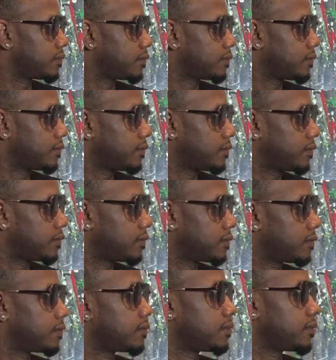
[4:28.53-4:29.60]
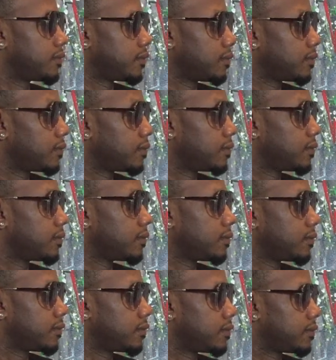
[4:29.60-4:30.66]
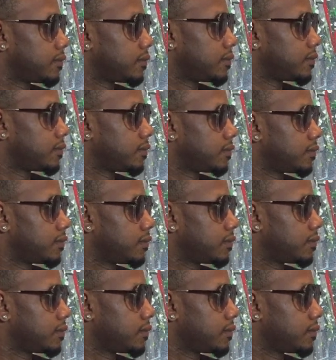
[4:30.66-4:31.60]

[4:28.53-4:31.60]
finding a way to express that journey to people.